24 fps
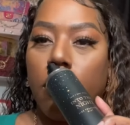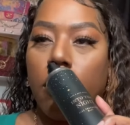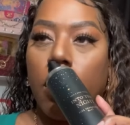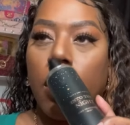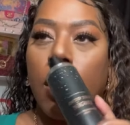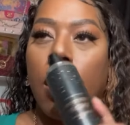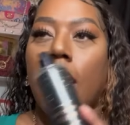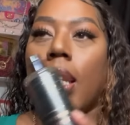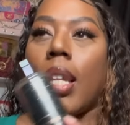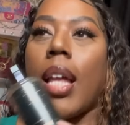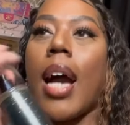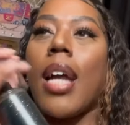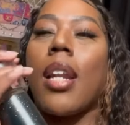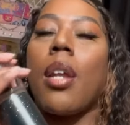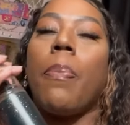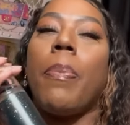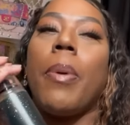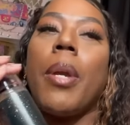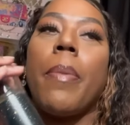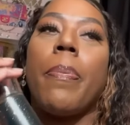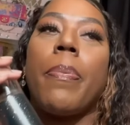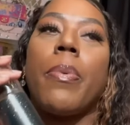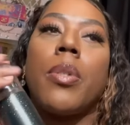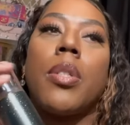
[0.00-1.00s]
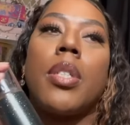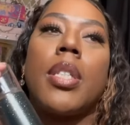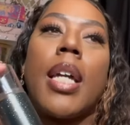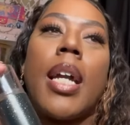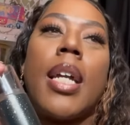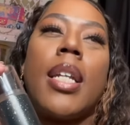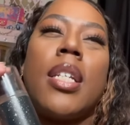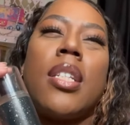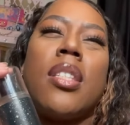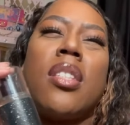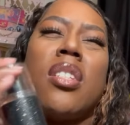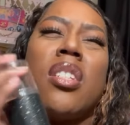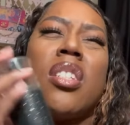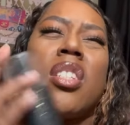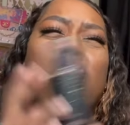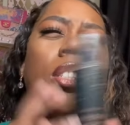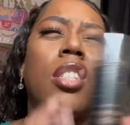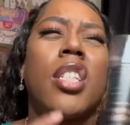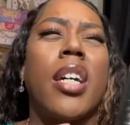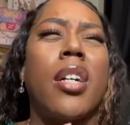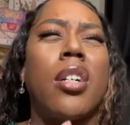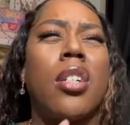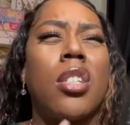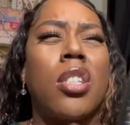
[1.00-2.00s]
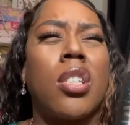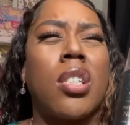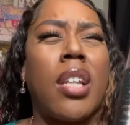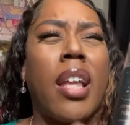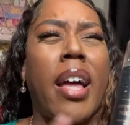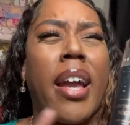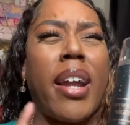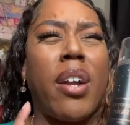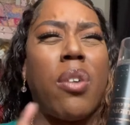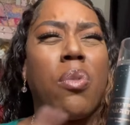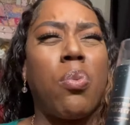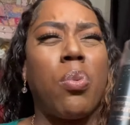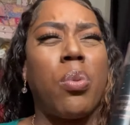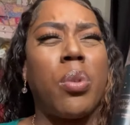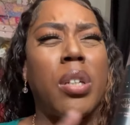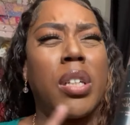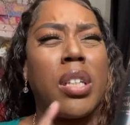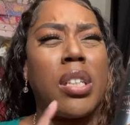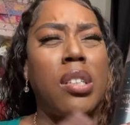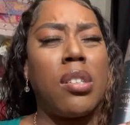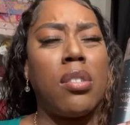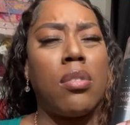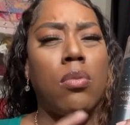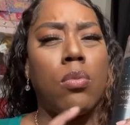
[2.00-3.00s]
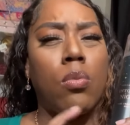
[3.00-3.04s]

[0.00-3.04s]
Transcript: a lot of people say that this smells like what,